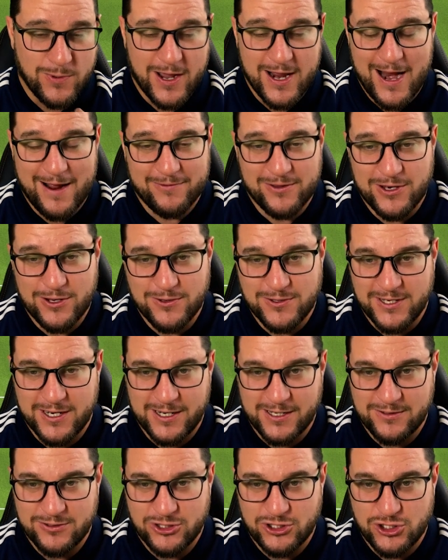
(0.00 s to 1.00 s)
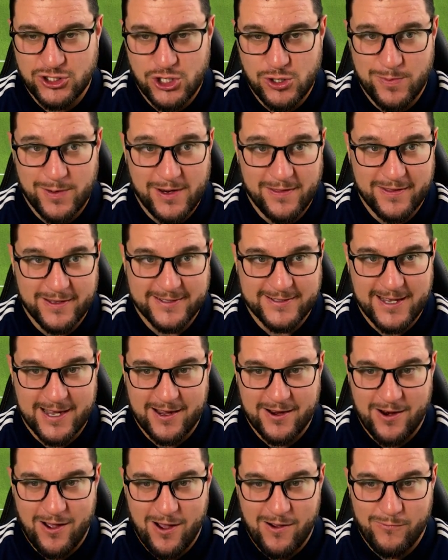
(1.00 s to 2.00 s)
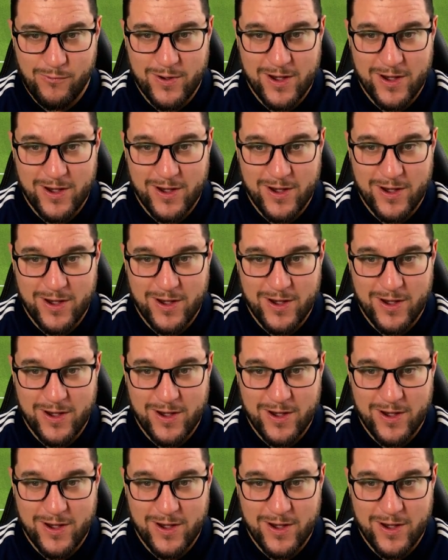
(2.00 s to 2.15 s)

We're going to have to do something stupid in this second half.